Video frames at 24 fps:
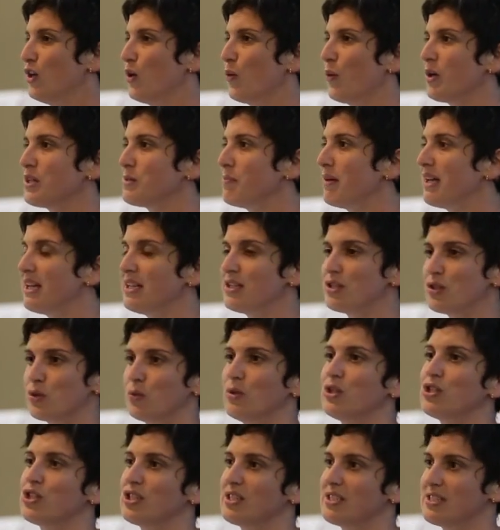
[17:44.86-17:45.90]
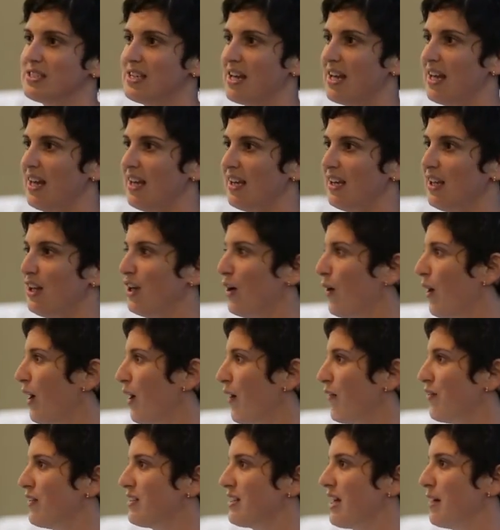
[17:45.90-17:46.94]
You know, what's my intuition saying? You know,
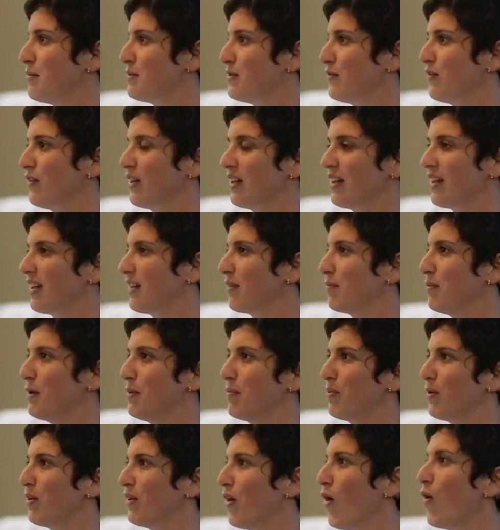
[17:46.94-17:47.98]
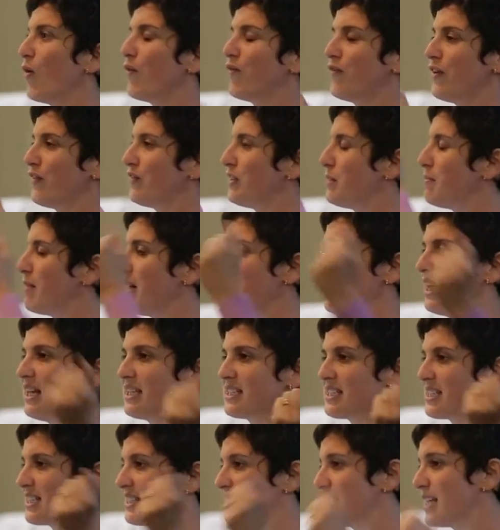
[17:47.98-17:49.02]
I oftentimes feel like people, oh, 50
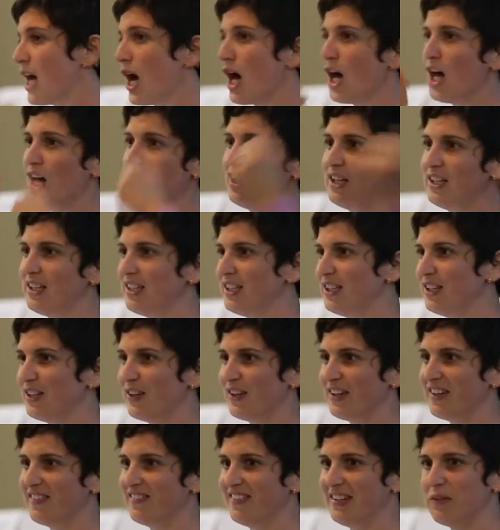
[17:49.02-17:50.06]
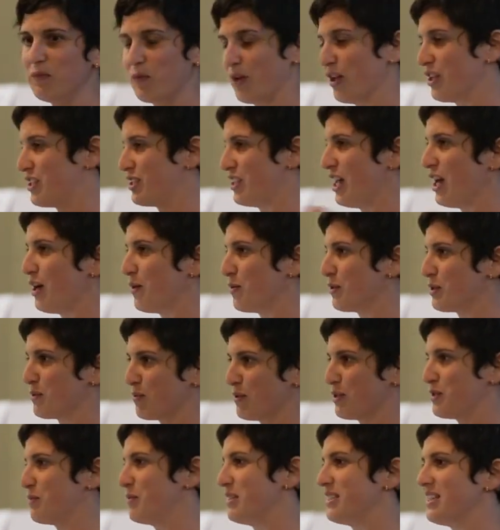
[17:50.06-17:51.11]
minutes, it's done. You know what I mean? Well, it said it was
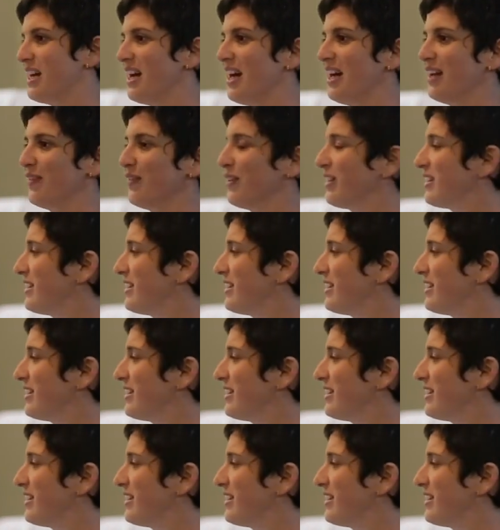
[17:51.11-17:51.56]
supposed to be done.